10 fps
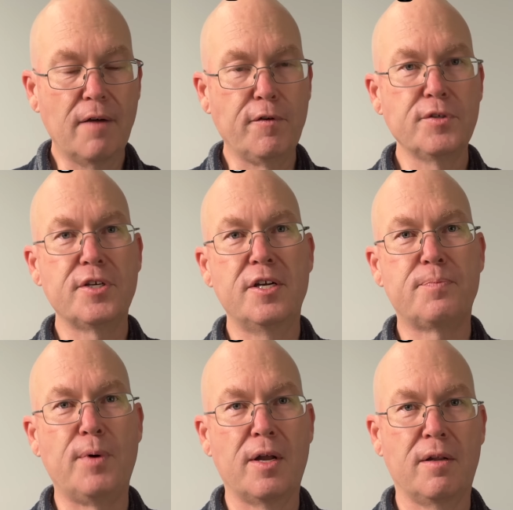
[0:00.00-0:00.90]
A full-size
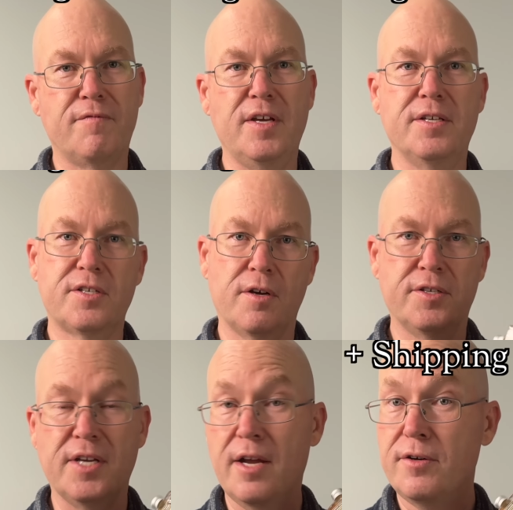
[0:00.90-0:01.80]
bottle of this
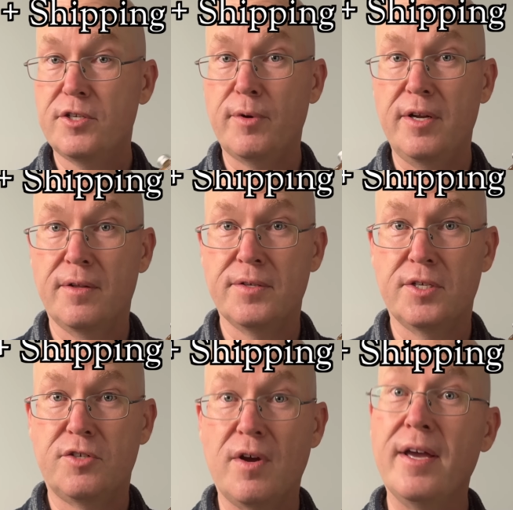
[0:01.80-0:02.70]
costs $120
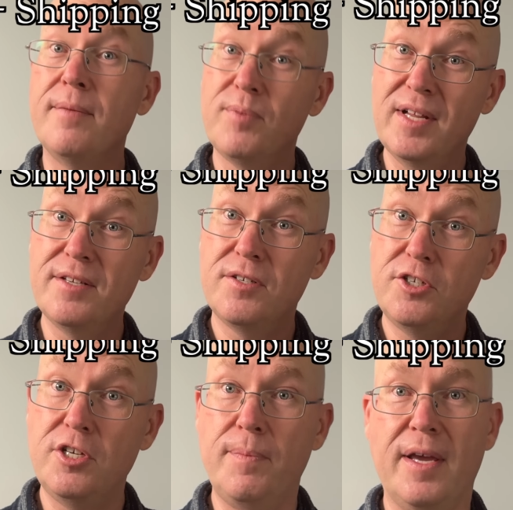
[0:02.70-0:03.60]
Australian plus
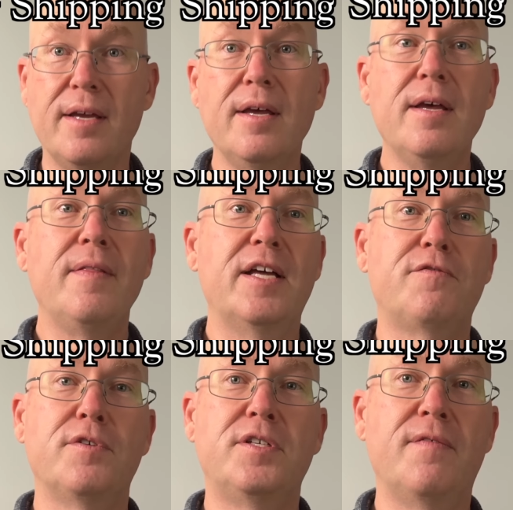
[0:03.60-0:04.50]
shipping. That's
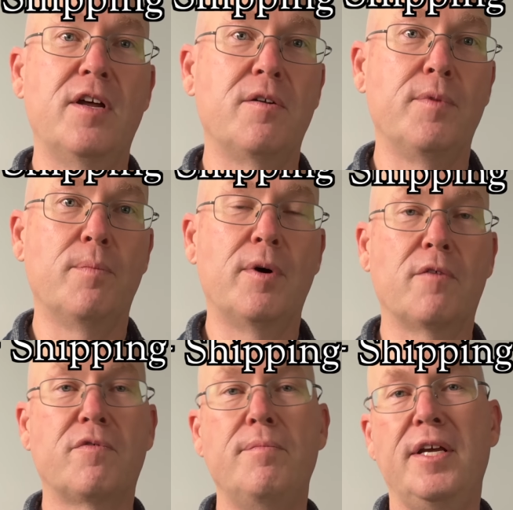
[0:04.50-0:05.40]
for a 700ml
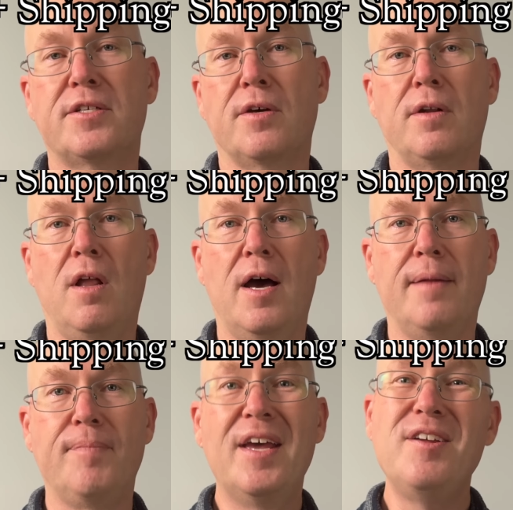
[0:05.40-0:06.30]
bottle from Nick's
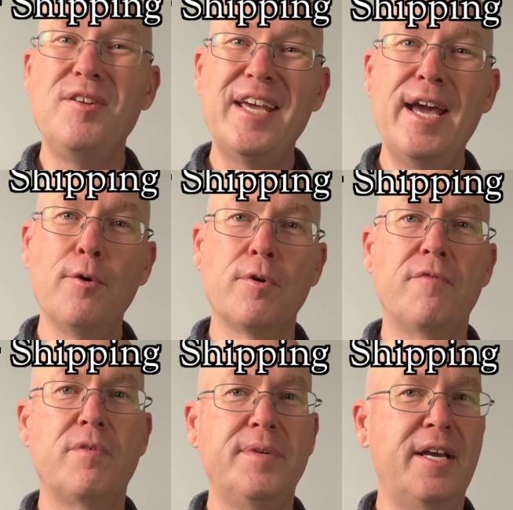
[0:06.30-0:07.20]
Online. You can order
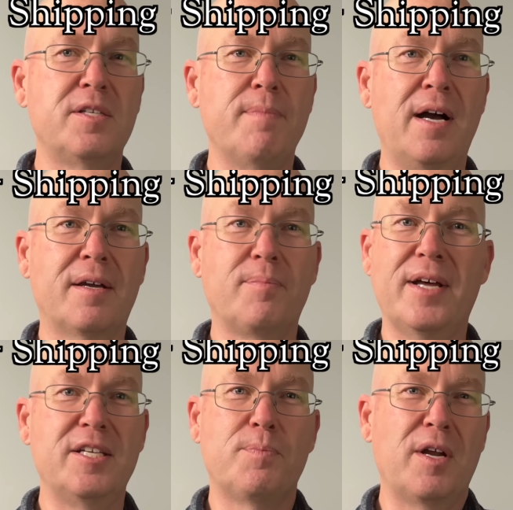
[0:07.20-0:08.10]
it from Dan's
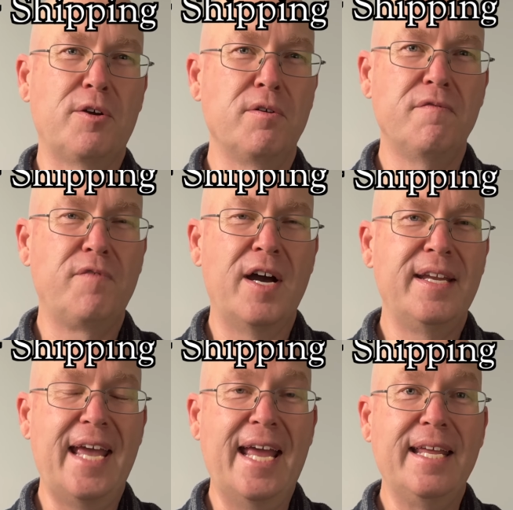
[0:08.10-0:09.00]
Marketplace, but I couldn't
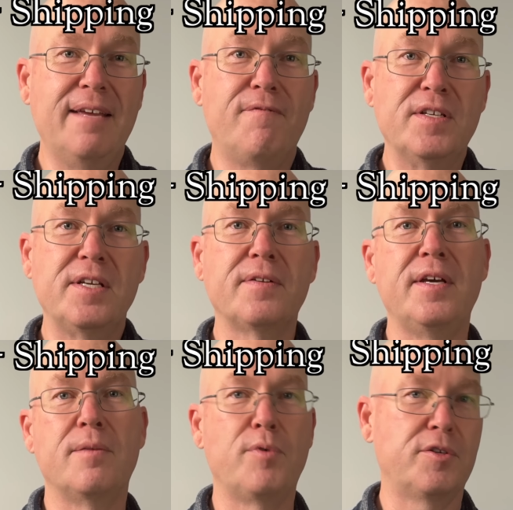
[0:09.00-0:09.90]
find any
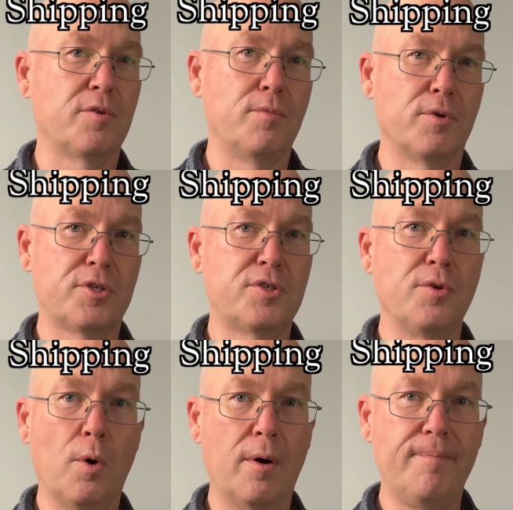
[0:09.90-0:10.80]
physically in a bricks or mortar
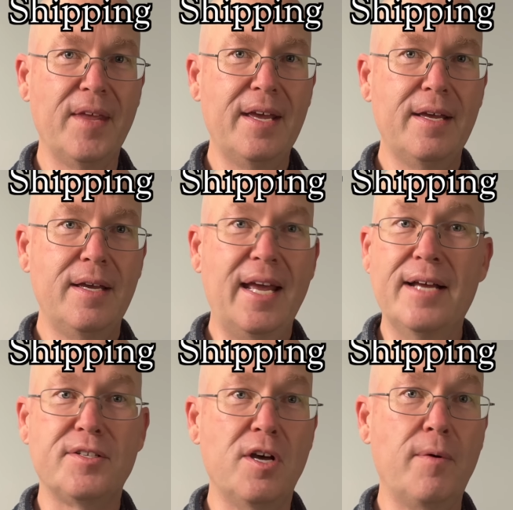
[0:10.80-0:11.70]
store. It
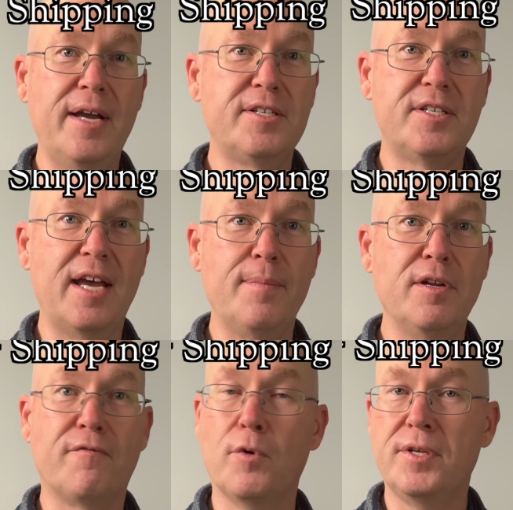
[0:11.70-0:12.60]
has no age
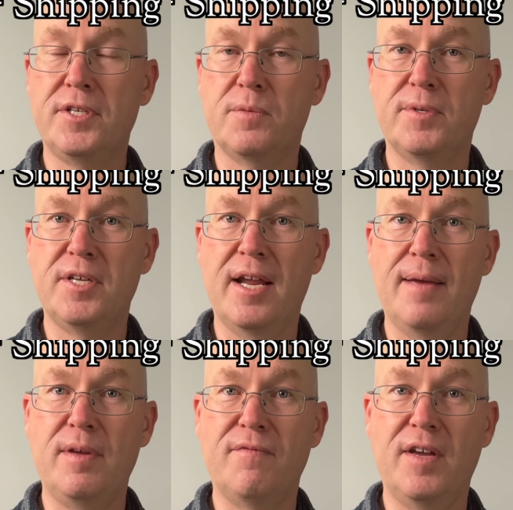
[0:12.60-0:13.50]
statement of 46%
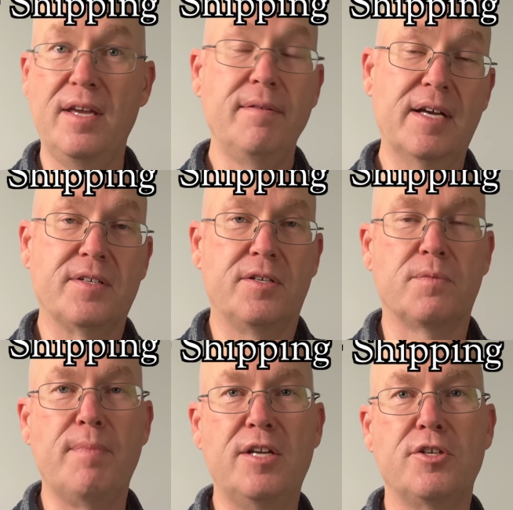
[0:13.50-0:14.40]
ABV, as I
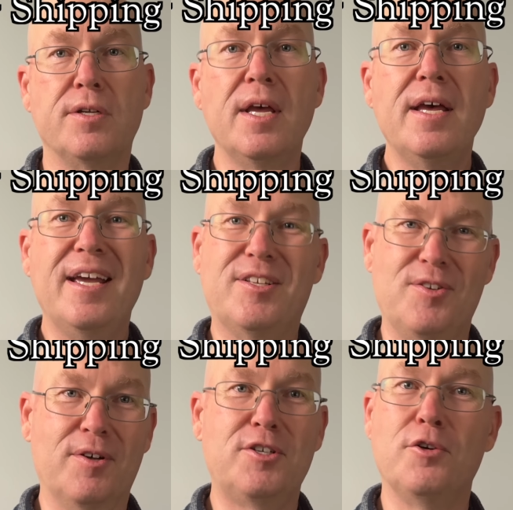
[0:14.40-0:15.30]
just mentioned. It's
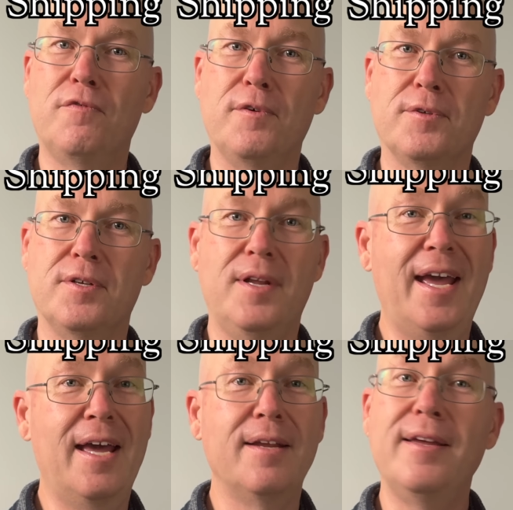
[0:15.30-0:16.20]
not chill filtered,
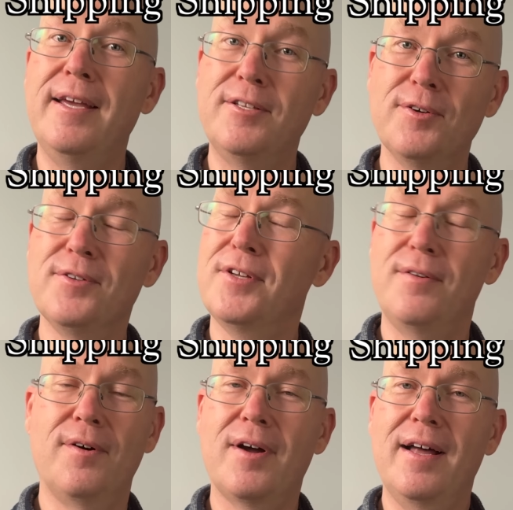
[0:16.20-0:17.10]
and it's also
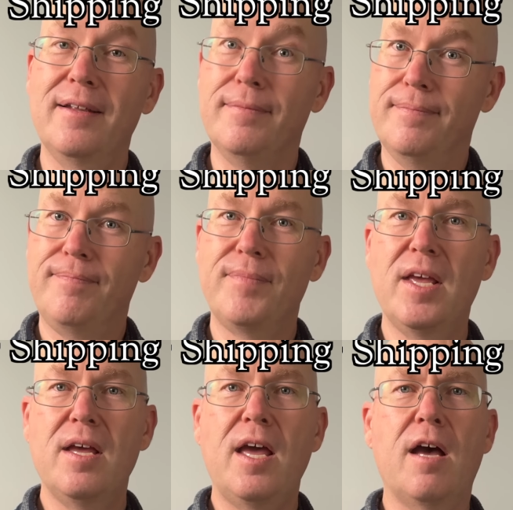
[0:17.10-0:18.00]
not coloured.
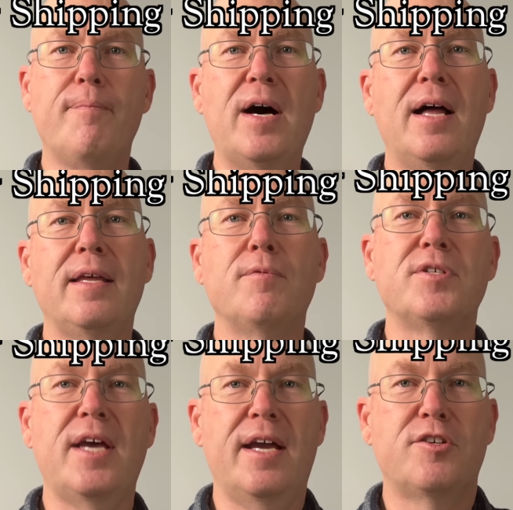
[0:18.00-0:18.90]
Our barley
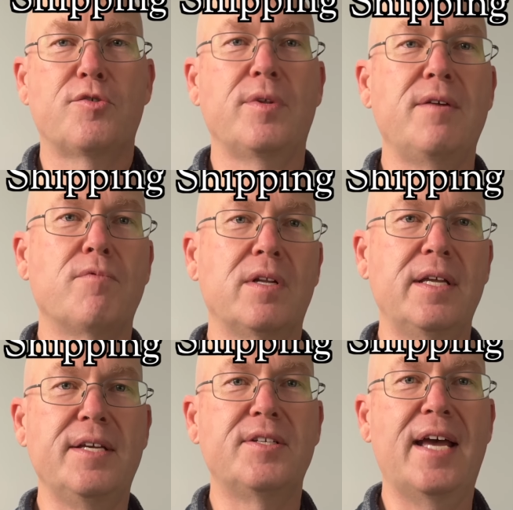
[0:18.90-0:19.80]
was actually
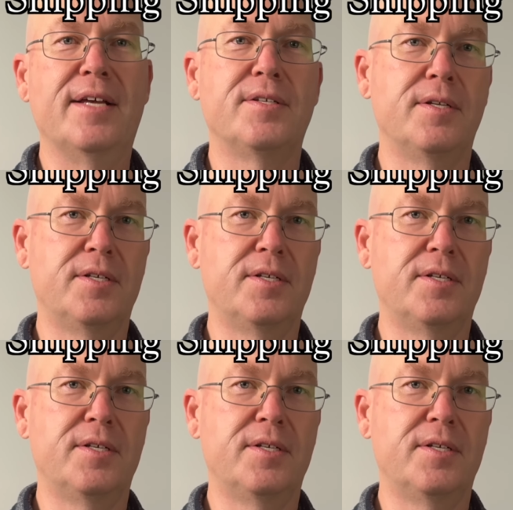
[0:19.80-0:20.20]
released as the